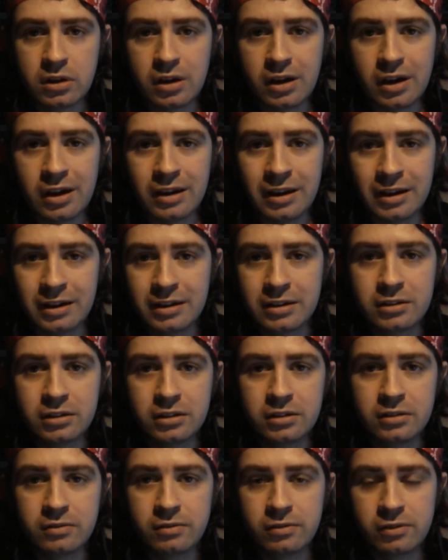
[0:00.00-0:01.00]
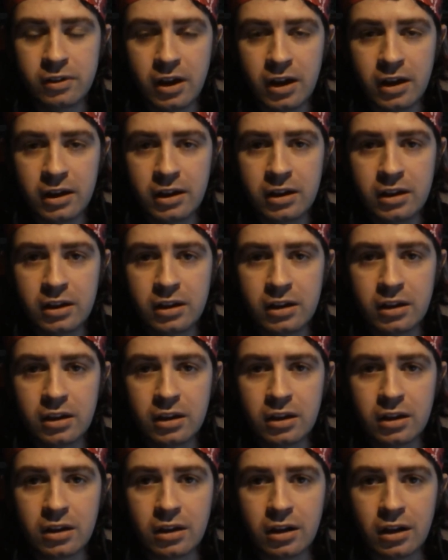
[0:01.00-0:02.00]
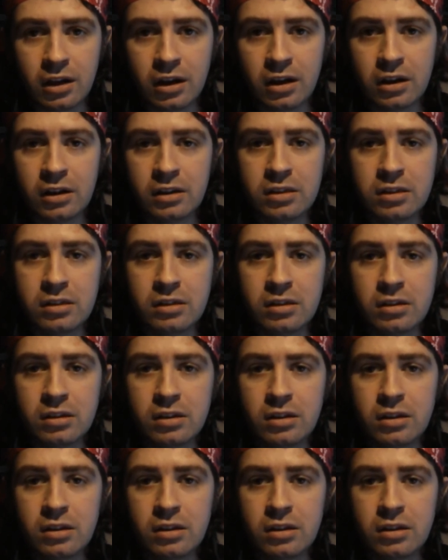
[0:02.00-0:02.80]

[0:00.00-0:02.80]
an England flag and